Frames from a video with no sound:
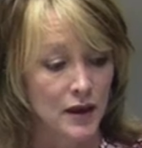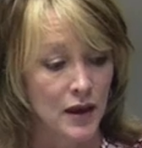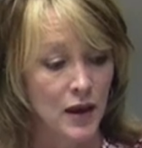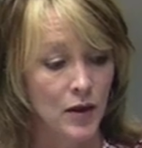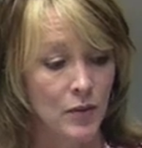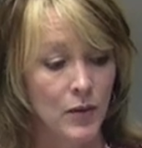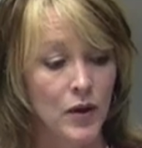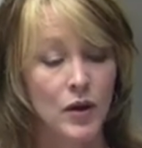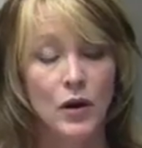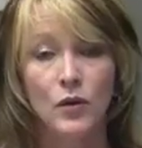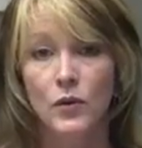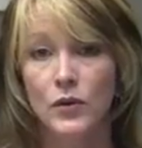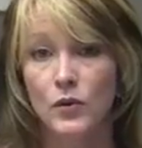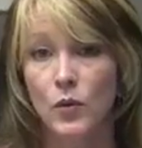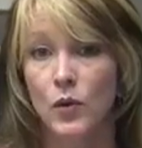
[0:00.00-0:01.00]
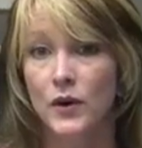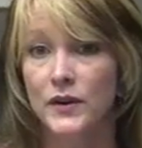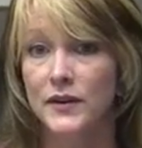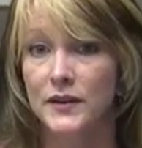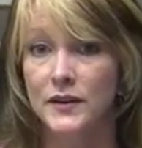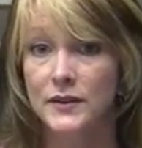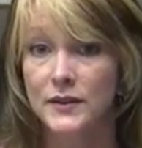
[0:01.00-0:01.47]
come with
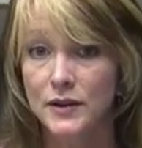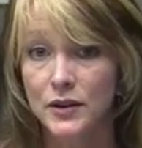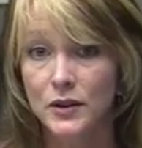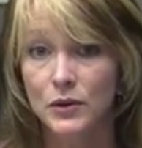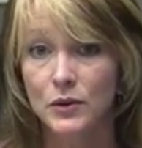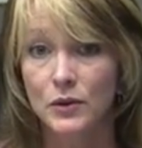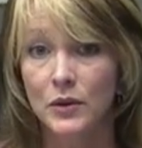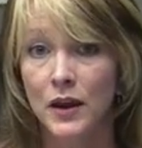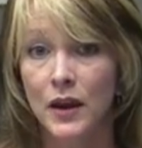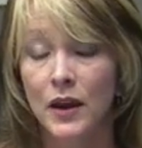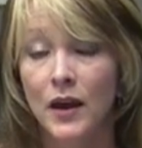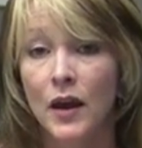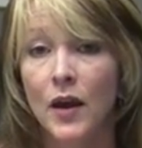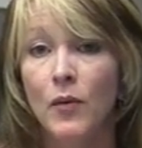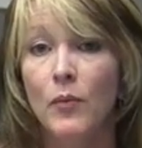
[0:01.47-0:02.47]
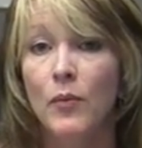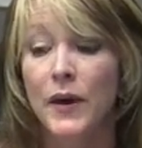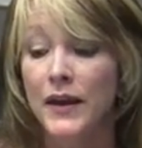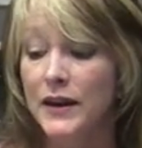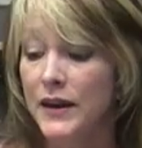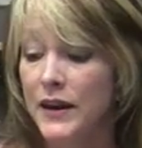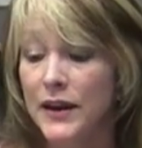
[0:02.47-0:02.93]
warranties too,
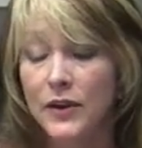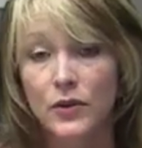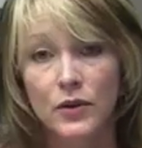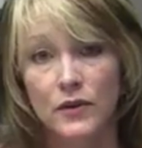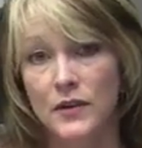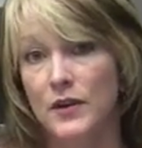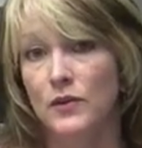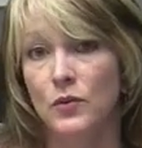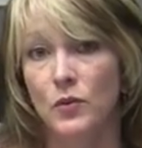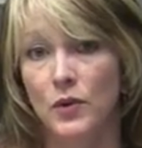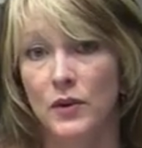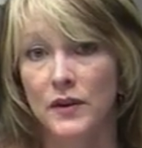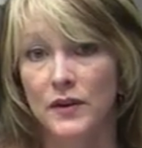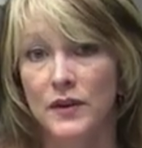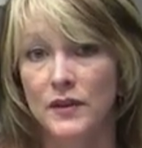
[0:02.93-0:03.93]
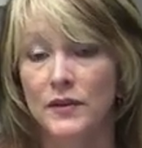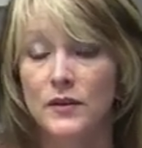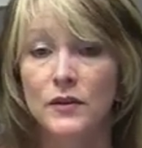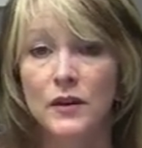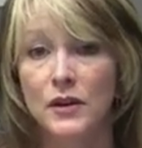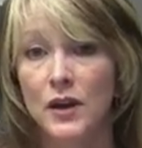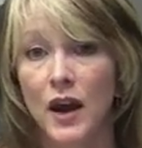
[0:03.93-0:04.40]
but neither of these warranties
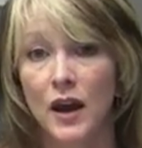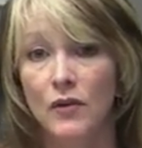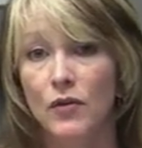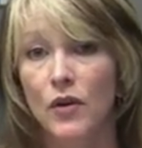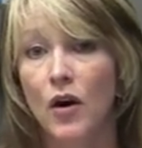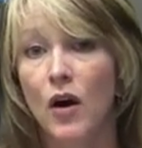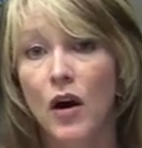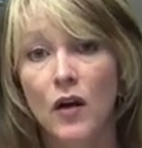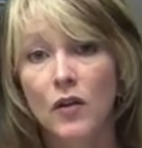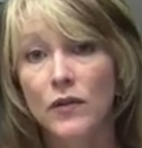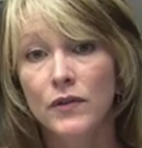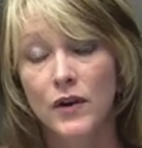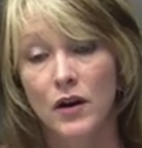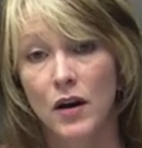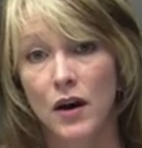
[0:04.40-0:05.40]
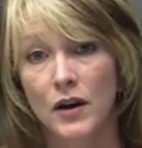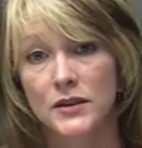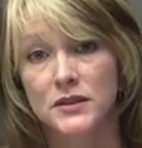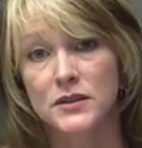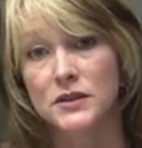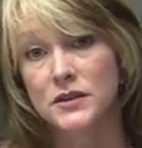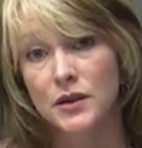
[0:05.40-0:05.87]
is going to cover all of the
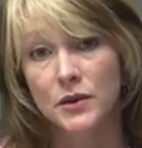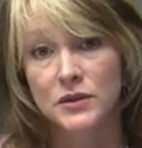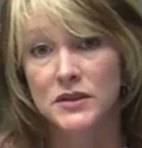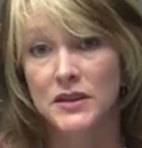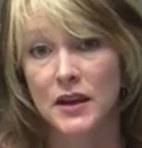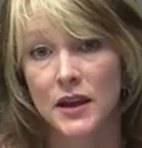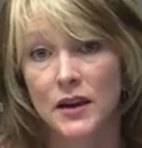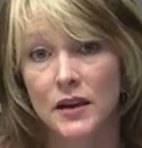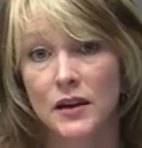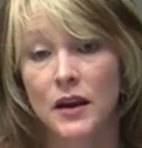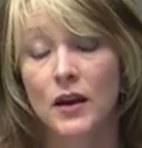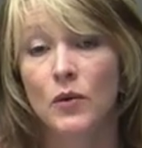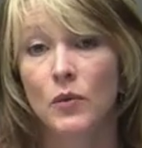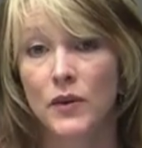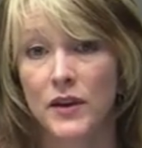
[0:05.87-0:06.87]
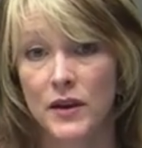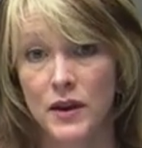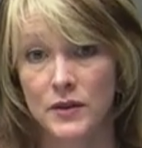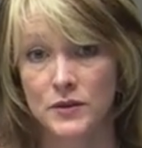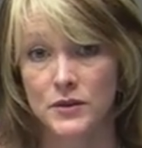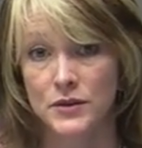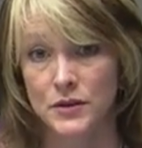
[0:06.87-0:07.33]
costs associated with
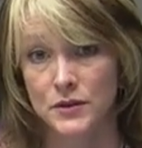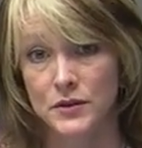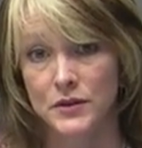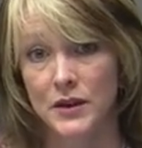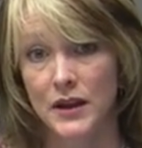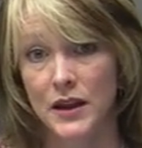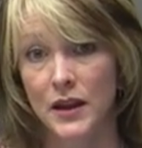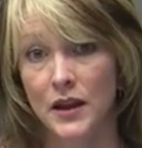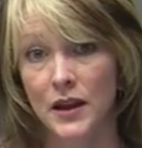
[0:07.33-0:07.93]
another surgery.